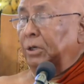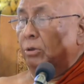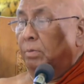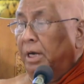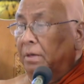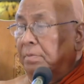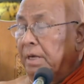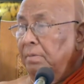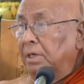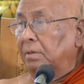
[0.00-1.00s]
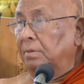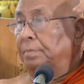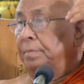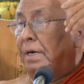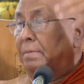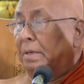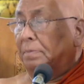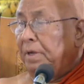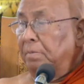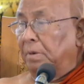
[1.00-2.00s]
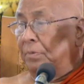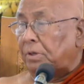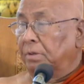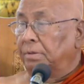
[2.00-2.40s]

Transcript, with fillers: complain Piamalo, Bama Piamapio.